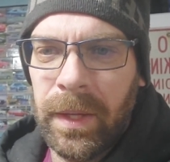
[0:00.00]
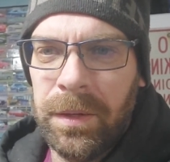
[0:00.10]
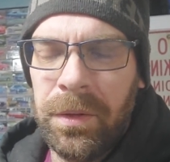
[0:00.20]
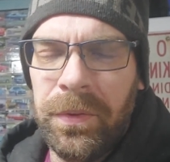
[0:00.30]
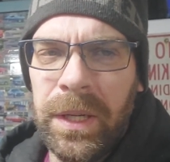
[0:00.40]

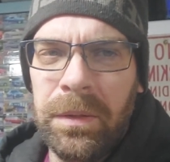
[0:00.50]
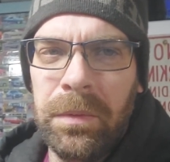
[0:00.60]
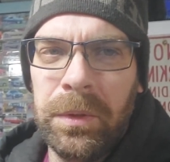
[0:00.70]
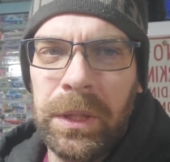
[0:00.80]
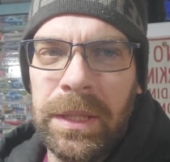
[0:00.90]
So I figure
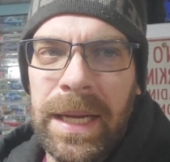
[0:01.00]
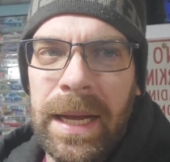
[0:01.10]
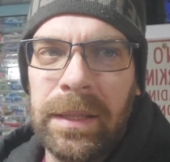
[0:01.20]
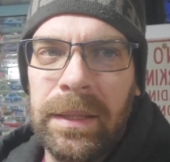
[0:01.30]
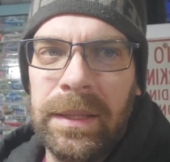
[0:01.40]
we'll try
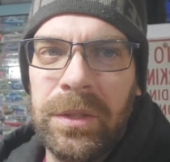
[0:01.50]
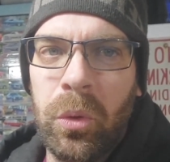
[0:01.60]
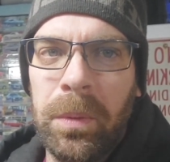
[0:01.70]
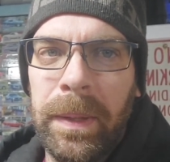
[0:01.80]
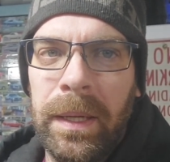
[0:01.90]
tackling this
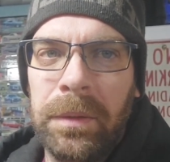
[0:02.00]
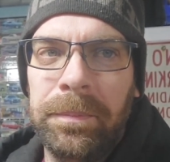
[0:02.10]
door panel.